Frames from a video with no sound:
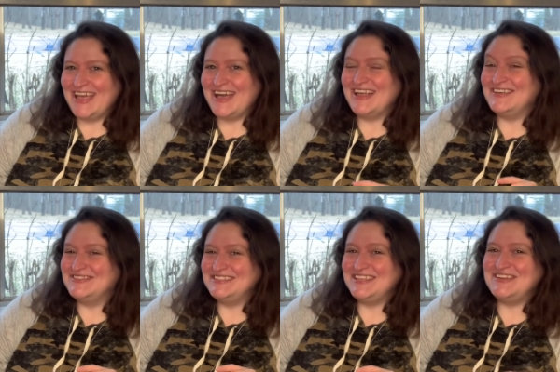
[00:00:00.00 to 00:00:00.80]
Uh,
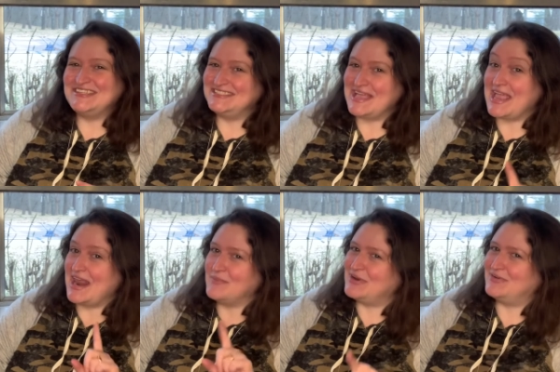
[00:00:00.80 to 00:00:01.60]
see you in a second.
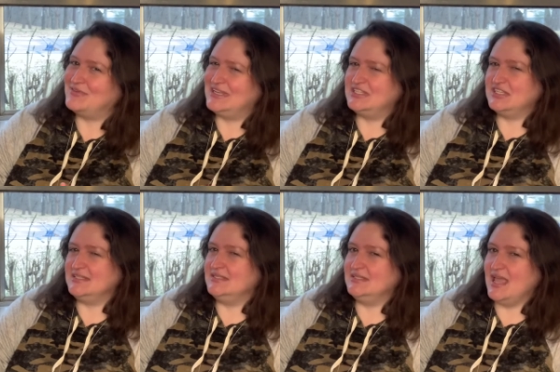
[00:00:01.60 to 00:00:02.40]
I'm gonna
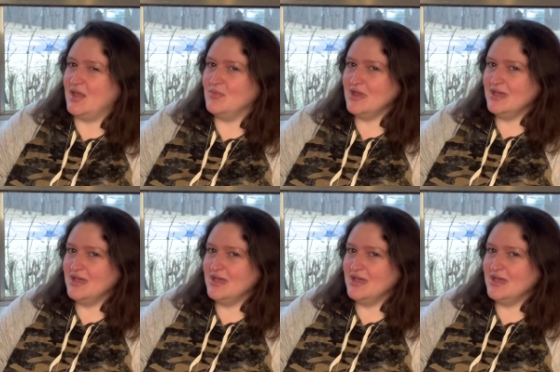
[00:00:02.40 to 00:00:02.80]
readjust this camera.